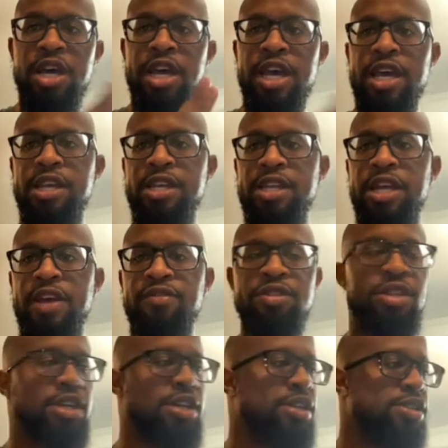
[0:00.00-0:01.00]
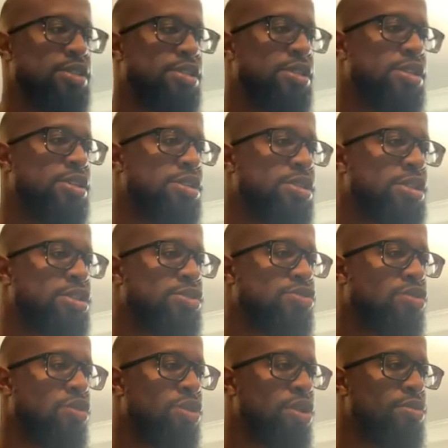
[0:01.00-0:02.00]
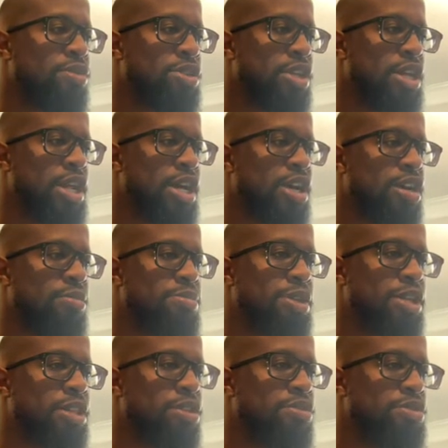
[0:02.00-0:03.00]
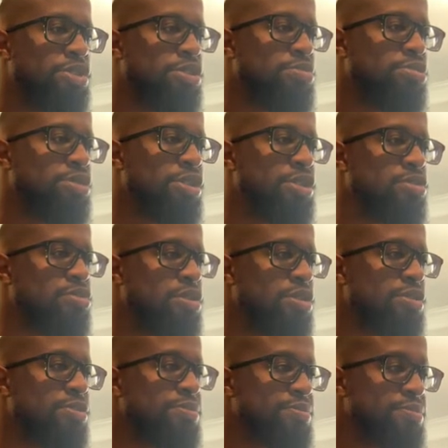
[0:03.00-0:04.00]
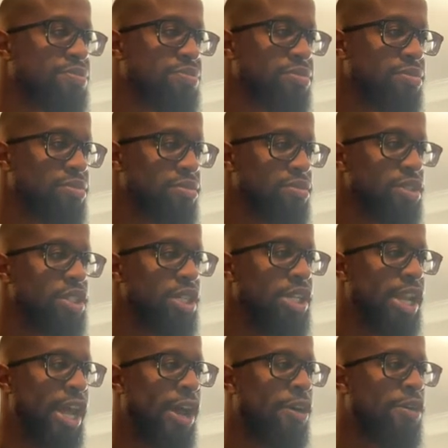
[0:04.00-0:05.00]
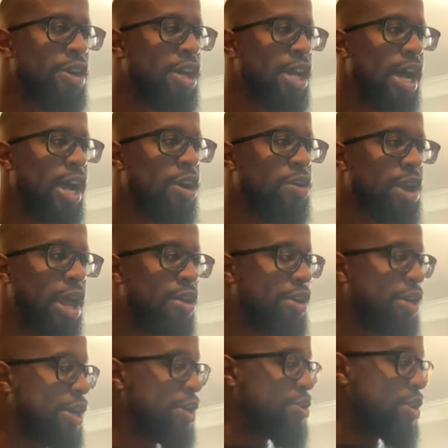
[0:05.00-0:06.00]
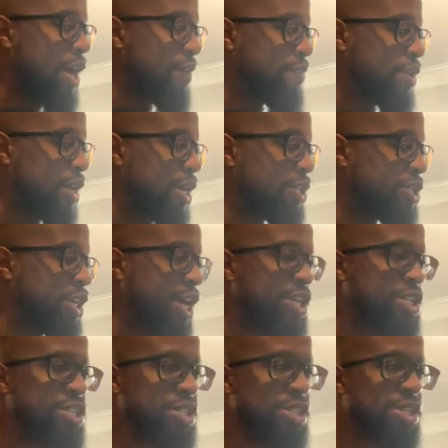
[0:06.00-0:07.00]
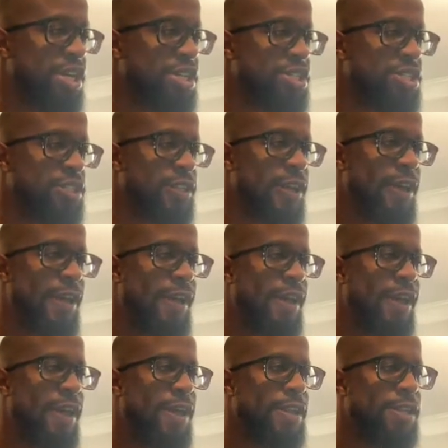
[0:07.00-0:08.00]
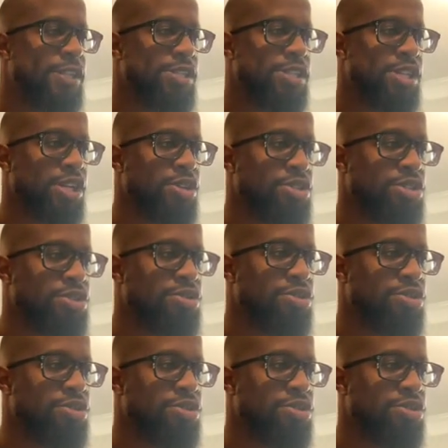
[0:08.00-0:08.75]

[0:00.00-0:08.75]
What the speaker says: and everything is growing within that company as long as you put in the work. Now, I go down here, you have your education section, and this tells you,